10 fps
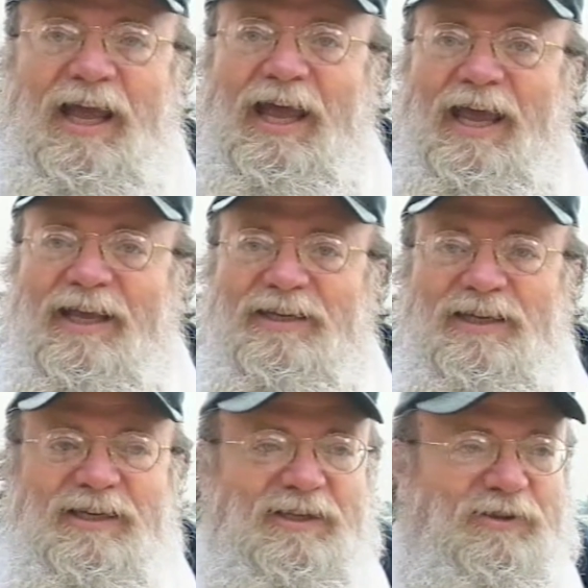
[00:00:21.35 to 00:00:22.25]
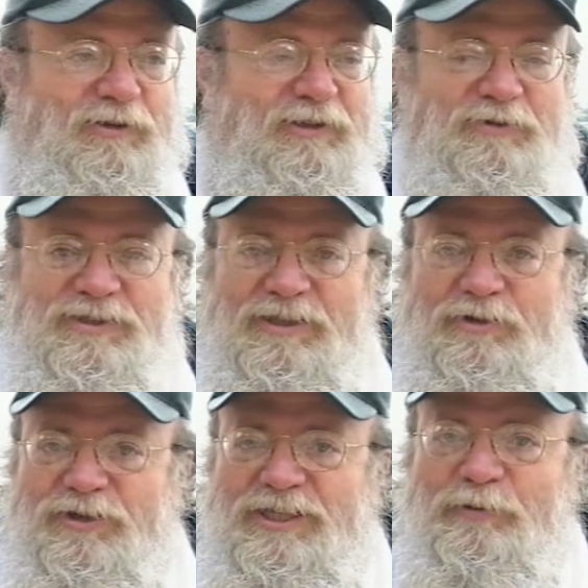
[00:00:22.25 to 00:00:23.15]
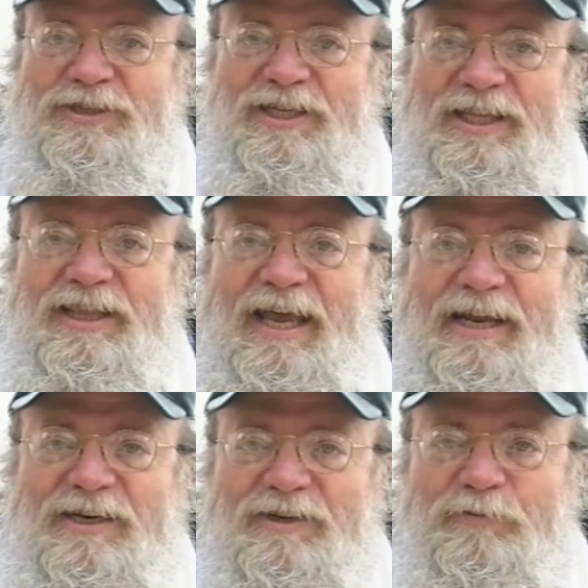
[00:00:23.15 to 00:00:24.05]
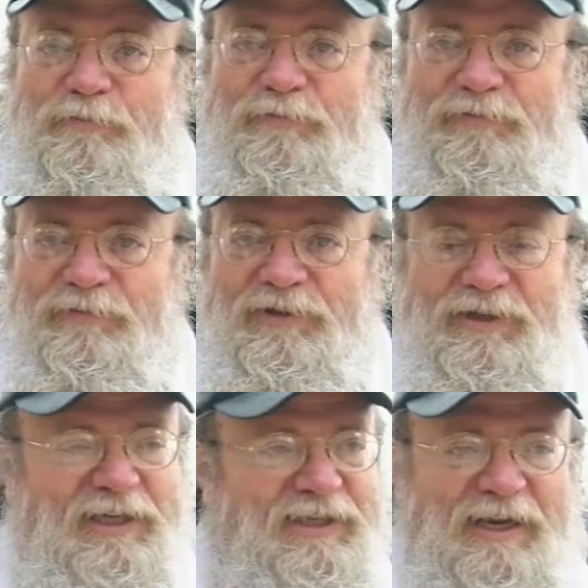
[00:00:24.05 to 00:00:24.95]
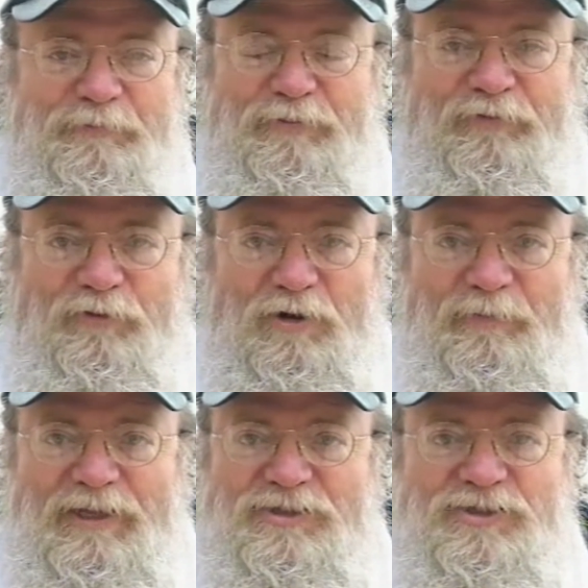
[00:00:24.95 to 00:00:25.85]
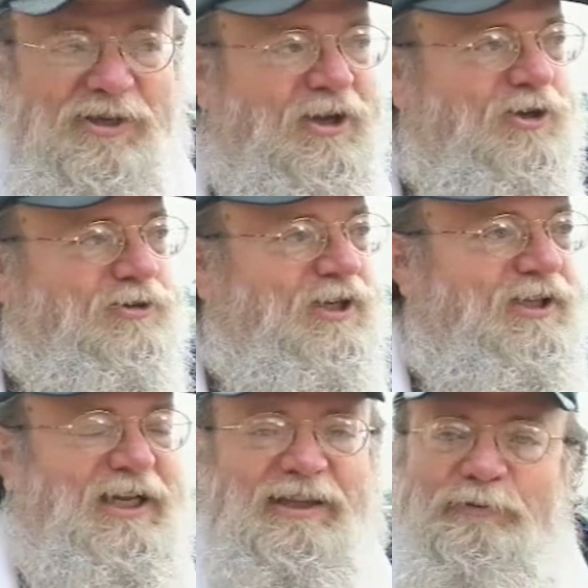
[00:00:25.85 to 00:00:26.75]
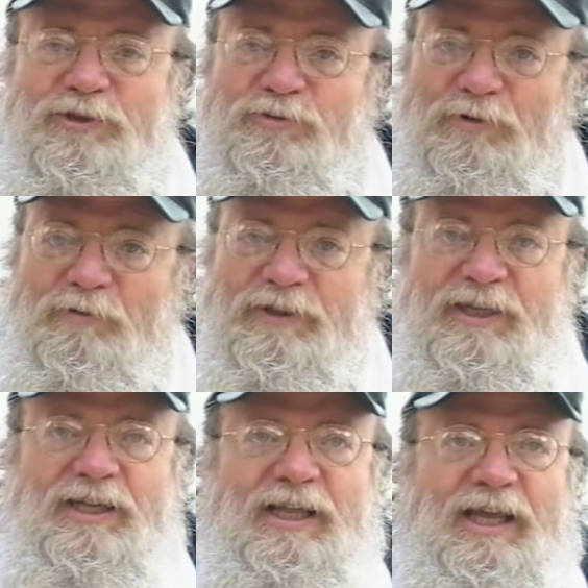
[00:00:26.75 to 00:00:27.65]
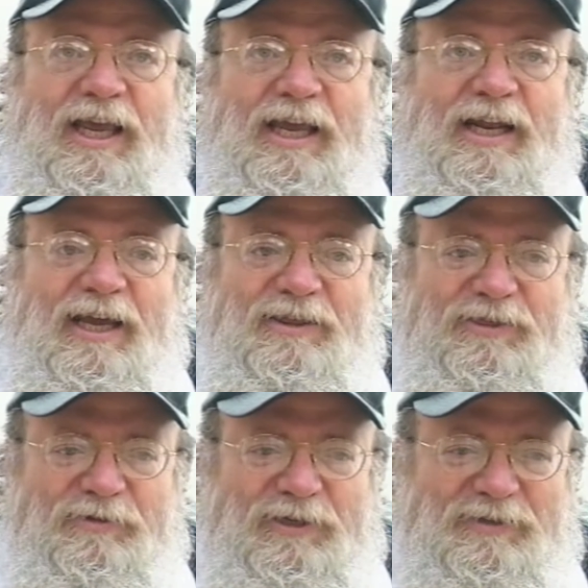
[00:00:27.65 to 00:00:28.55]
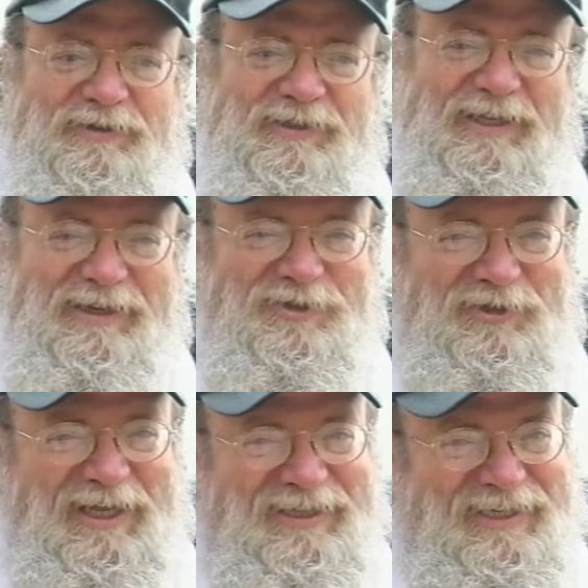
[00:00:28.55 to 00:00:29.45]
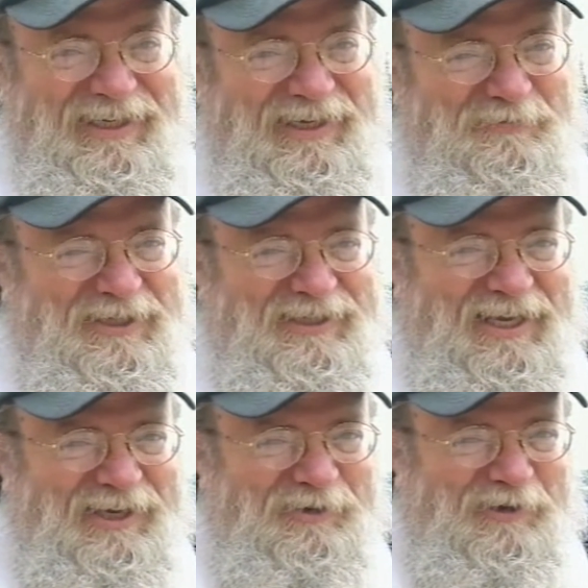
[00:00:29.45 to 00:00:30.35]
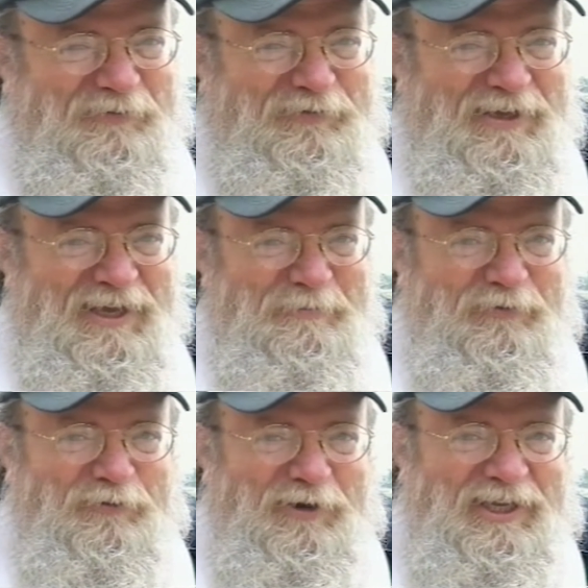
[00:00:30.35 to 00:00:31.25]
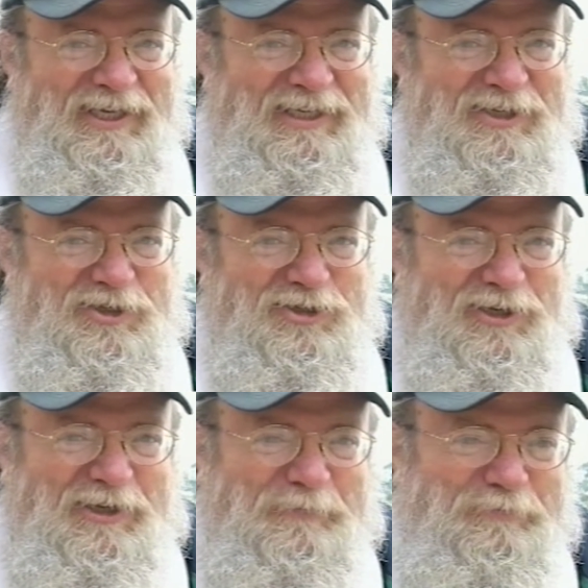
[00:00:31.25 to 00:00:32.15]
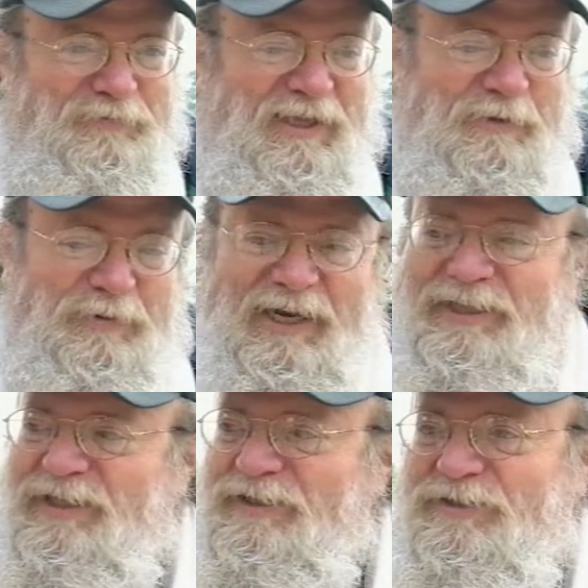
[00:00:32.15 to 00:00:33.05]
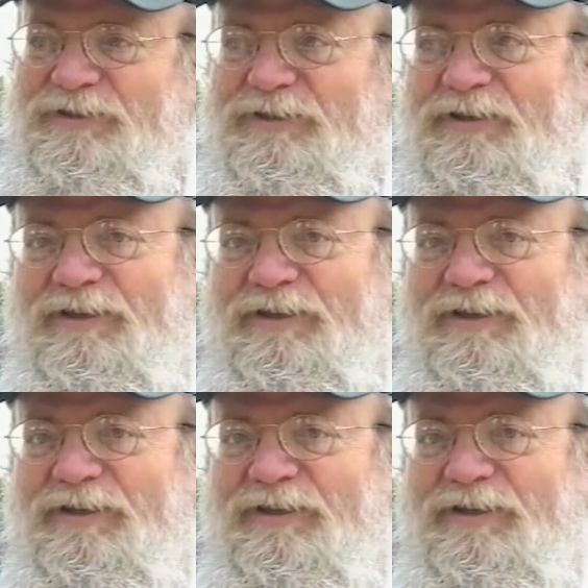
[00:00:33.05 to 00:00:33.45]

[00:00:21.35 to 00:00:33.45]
and he did not thought there was because he was in that in that performance, so he didn't think anything was wrong with it. And I thought should I tell him to take it off before kiddush? Uh, but I didn't.